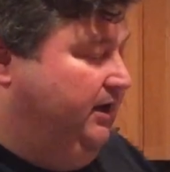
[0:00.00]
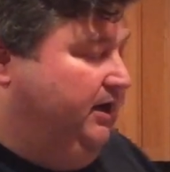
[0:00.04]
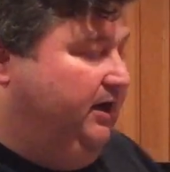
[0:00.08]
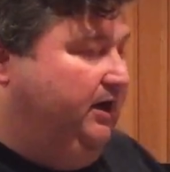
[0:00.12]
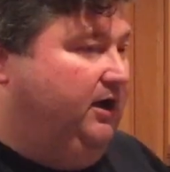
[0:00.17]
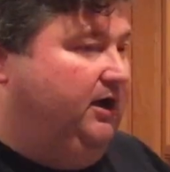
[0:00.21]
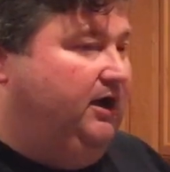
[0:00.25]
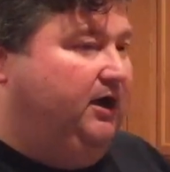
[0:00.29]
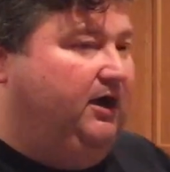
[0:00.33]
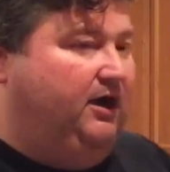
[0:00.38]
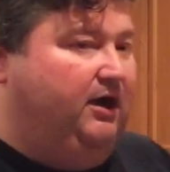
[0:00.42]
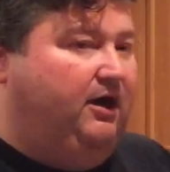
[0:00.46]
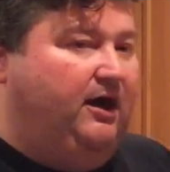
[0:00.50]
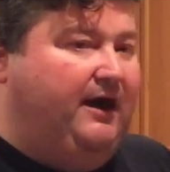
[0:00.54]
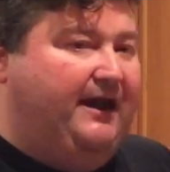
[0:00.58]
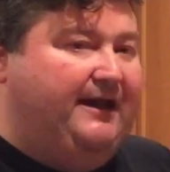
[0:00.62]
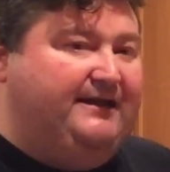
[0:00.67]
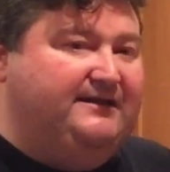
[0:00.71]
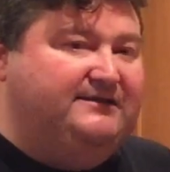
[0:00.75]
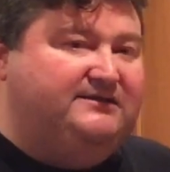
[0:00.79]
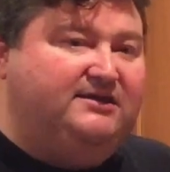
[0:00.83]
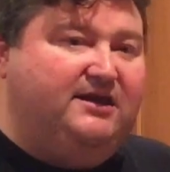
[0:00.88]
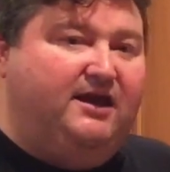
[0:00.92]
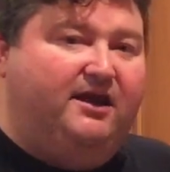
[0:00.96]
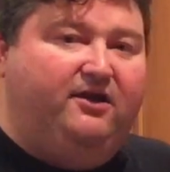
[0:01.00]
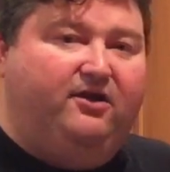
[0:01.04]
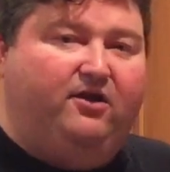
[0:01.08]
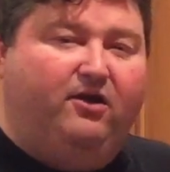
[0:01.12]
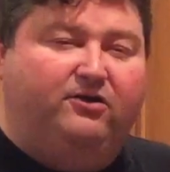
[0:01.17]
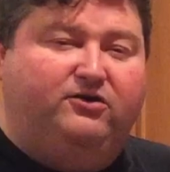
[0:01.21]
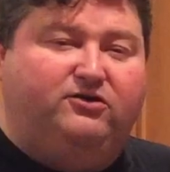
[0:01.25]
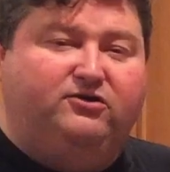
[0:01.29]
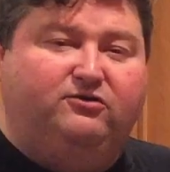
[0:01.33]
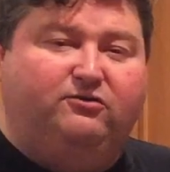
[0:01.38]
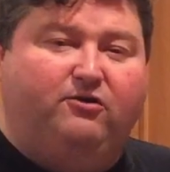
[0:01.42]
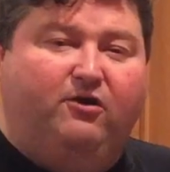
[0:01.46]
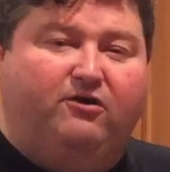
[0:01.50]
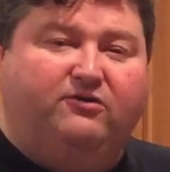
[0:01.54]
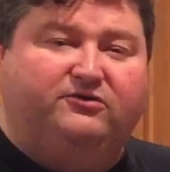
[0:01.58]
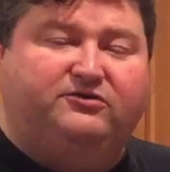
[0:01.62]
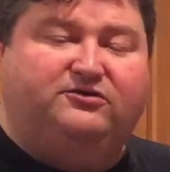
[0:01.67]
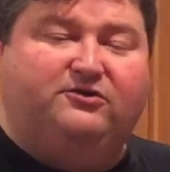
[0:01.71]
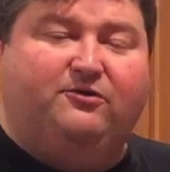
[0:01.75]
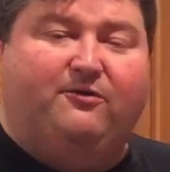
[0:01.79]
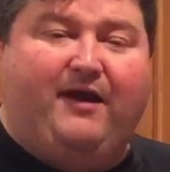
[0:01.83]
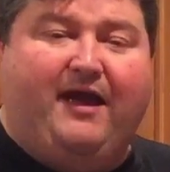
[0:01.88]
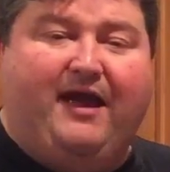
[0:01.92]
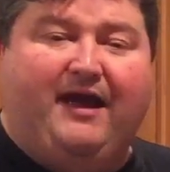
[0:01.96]
I decided to
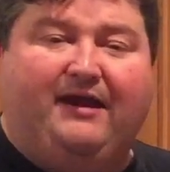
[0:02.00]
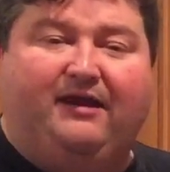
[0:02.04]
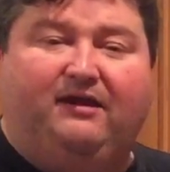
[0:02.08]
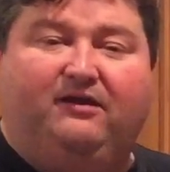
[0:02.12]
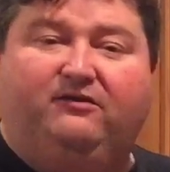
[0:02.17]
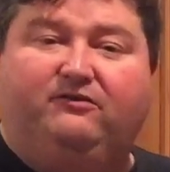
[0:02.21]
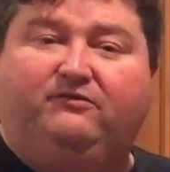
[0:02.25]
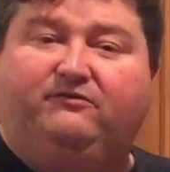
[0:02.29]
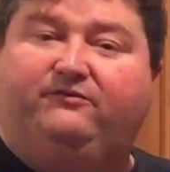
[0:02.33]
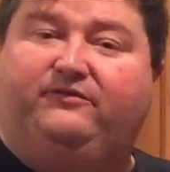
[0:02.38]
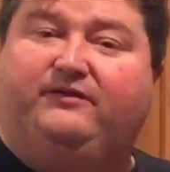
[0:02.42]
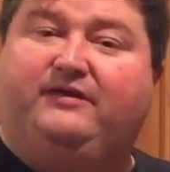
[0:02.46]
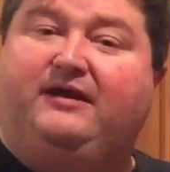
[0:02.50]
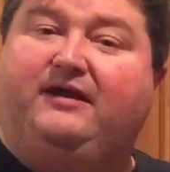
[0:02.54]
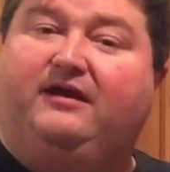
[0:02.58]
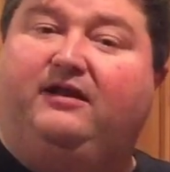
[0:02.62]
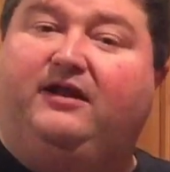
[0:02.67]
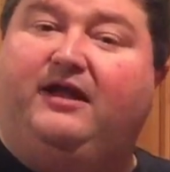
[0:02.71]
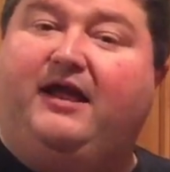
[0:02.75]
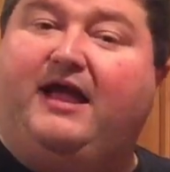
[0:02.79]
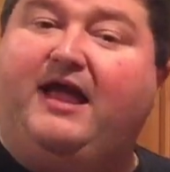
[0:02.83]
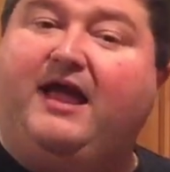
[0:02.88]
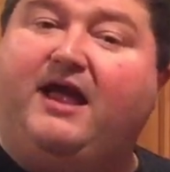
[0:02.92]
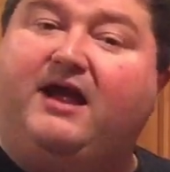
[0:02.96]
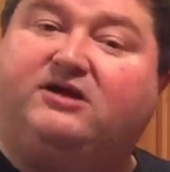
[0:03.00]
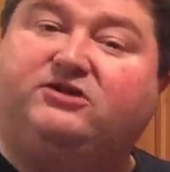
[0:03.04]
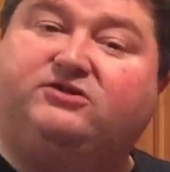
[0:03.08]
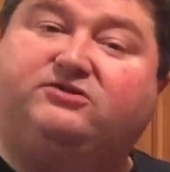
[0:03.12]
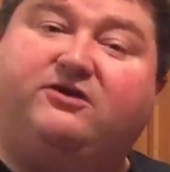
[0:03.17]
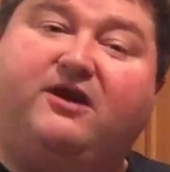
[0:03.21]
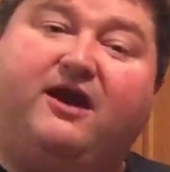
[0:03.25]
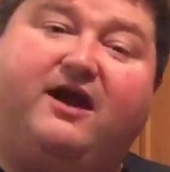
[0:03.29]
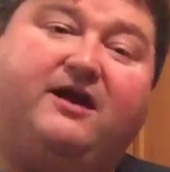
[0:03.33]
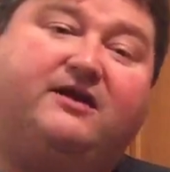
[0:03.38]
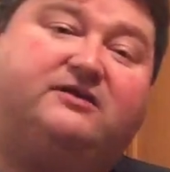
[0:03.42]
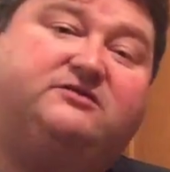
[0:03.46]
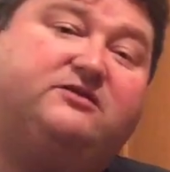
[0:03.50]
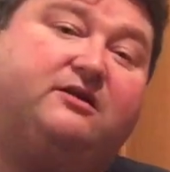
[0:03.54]
also add a little vanilla extract.